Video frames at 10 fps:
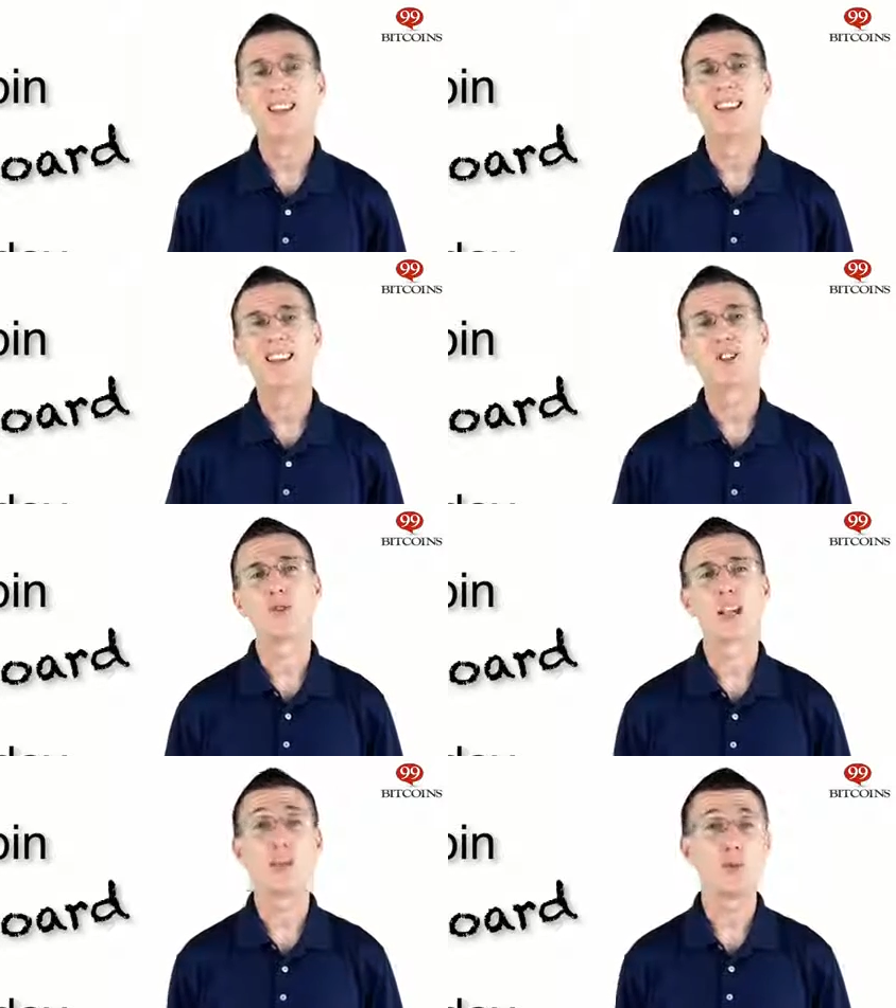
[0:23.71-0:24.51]
This
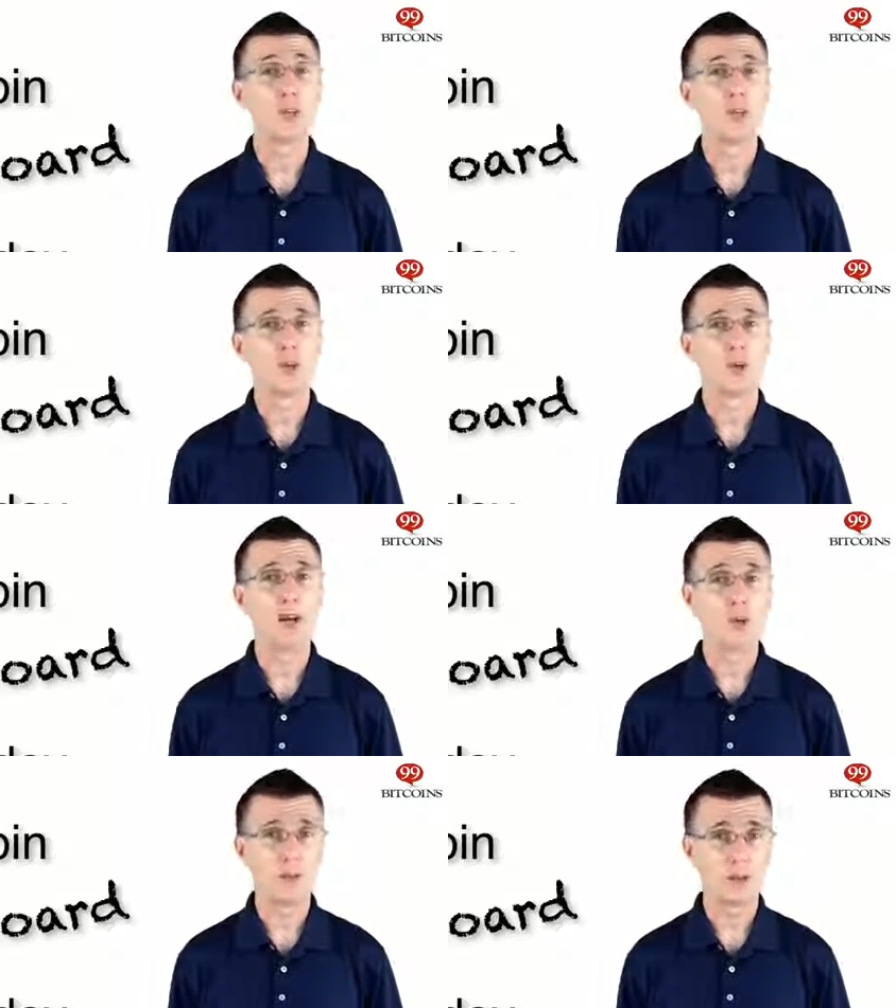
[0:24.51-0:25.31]
way you can learn
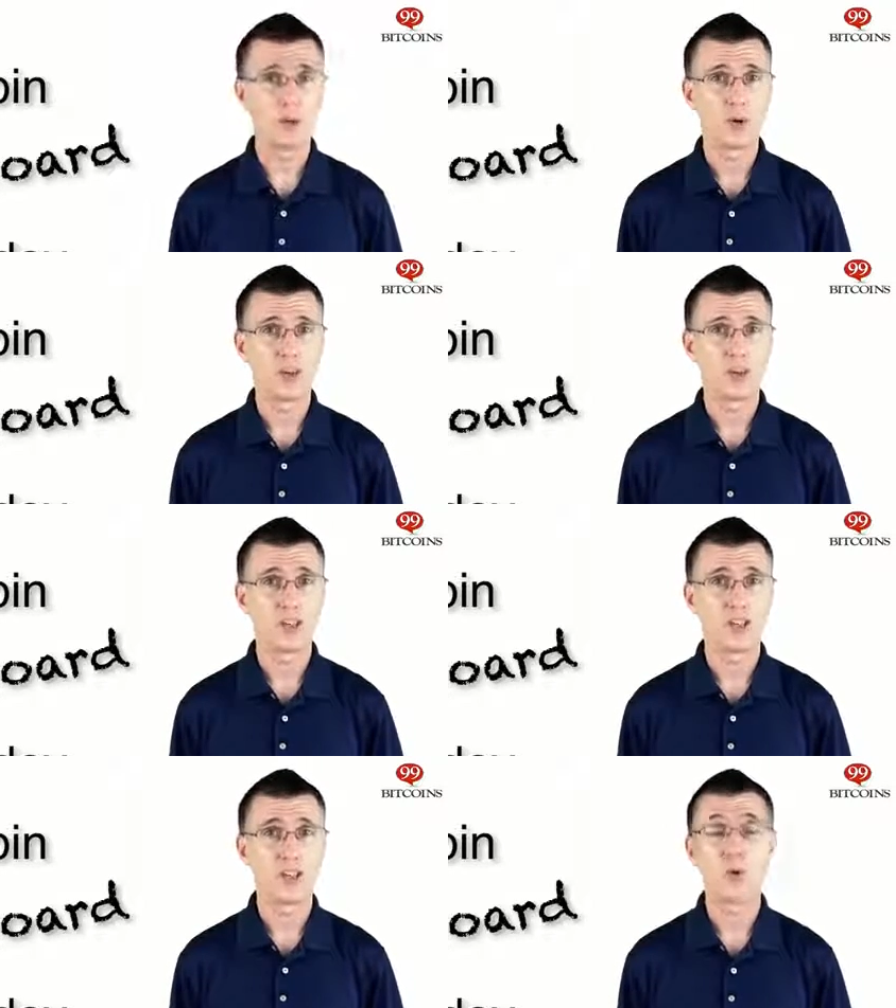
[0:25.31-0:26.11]
about Bitcoin
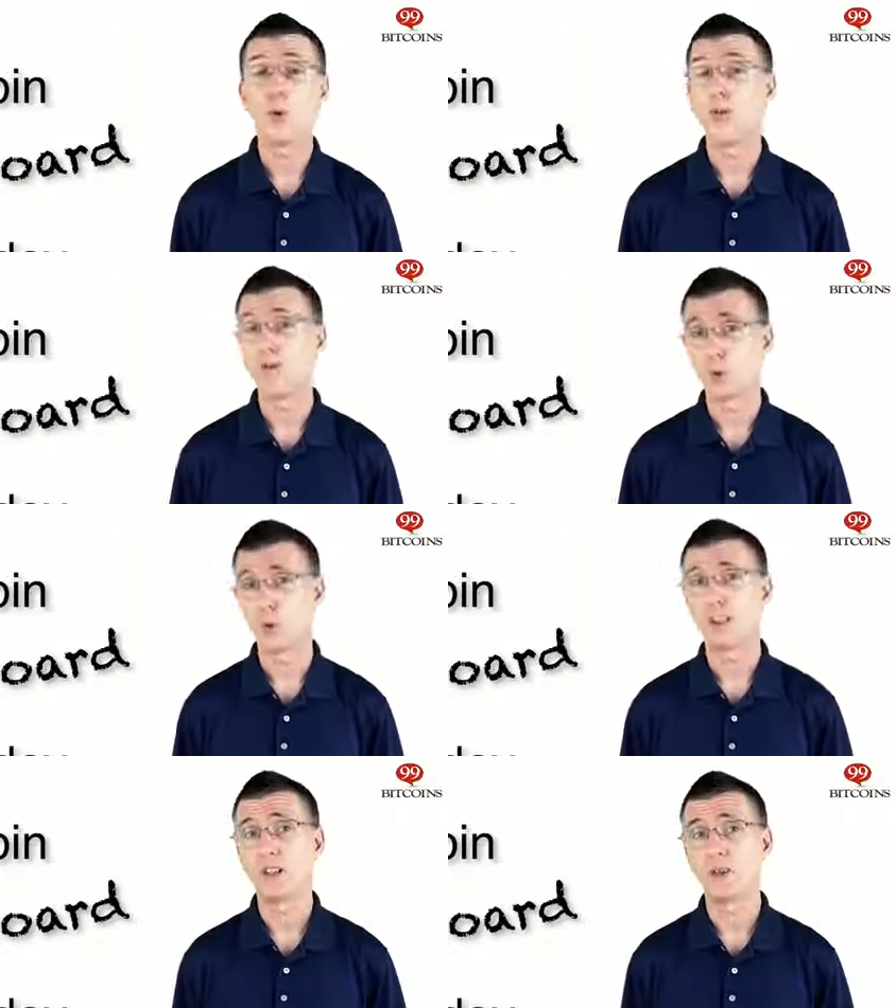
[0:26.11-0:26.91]
yourself or
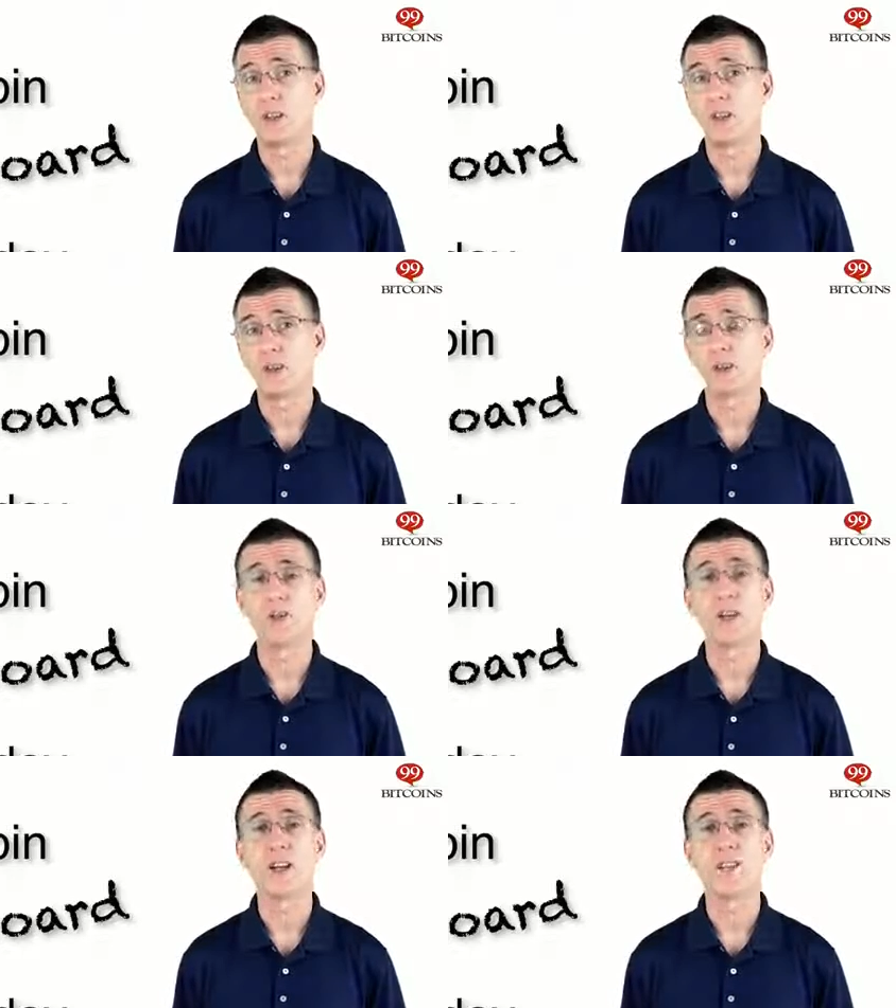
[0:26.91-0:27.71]
forward these videos to
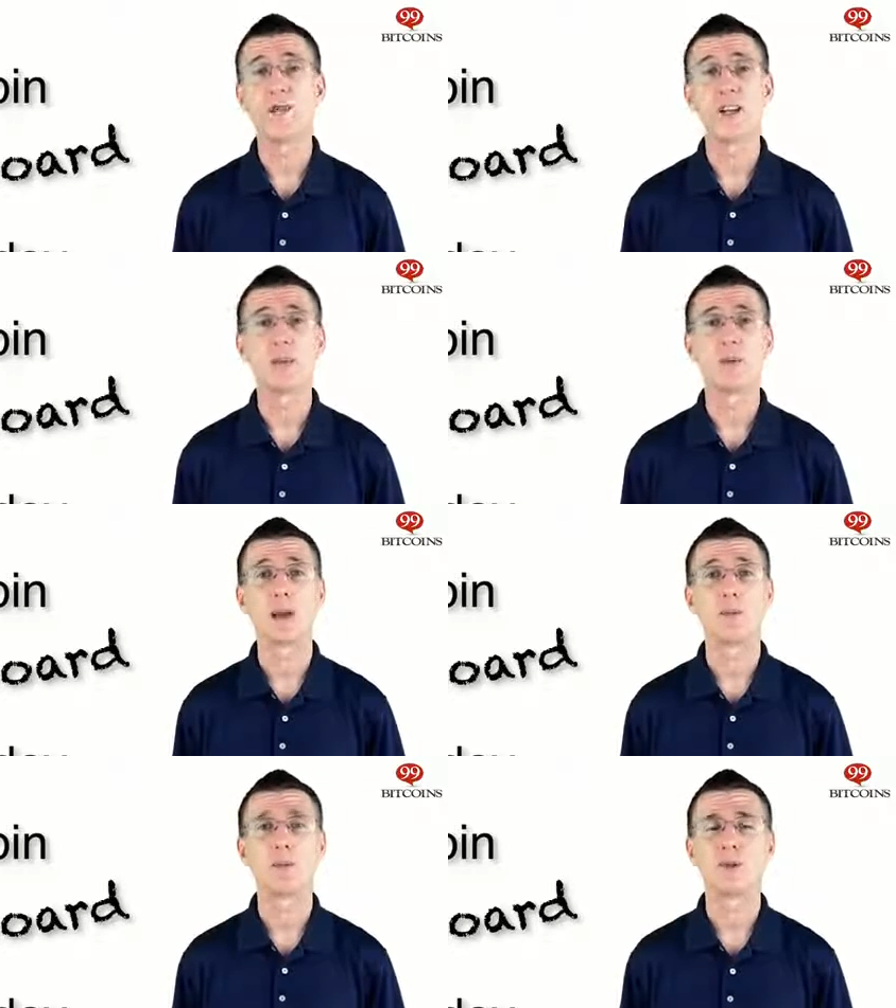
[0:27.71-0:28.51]
friends or family
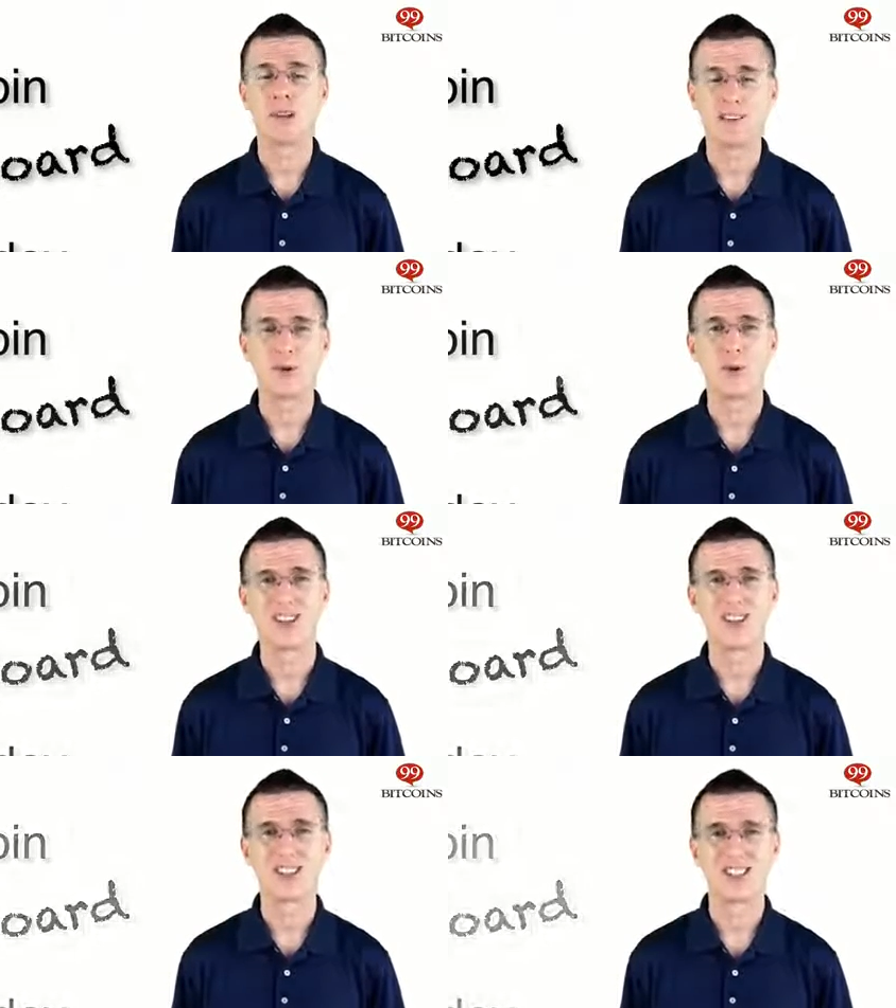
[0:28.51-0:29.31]
members who have
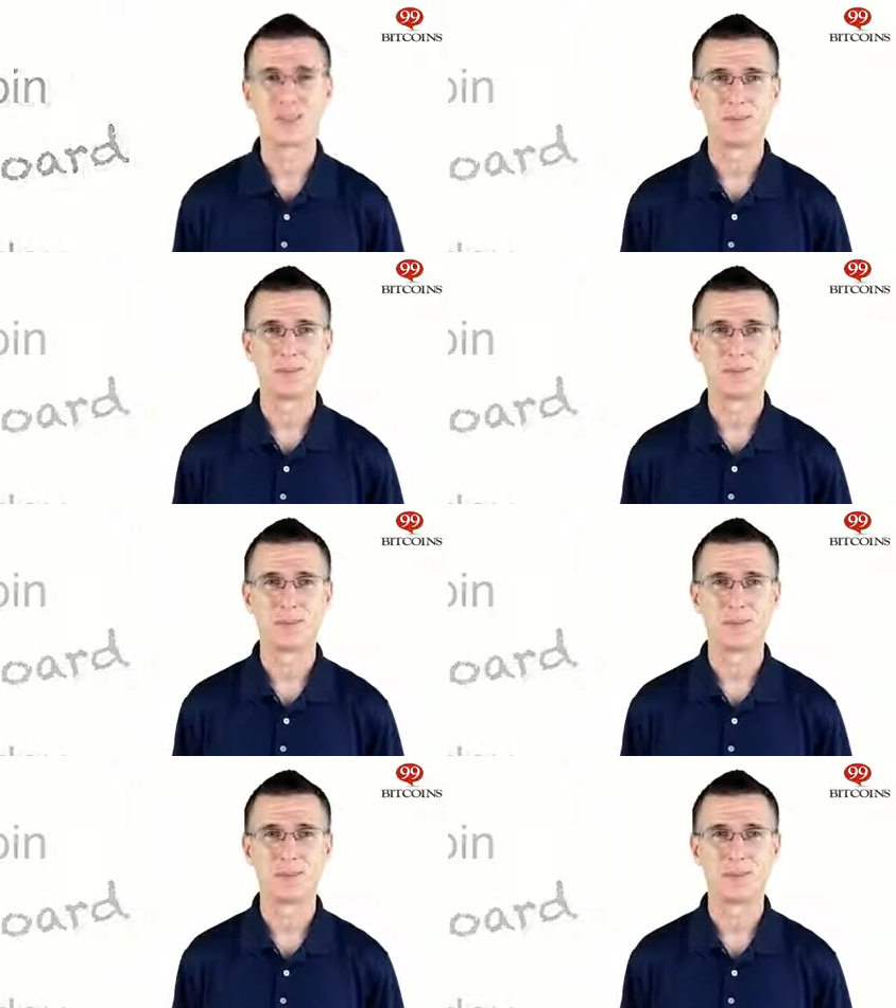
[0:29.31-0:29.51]
questions.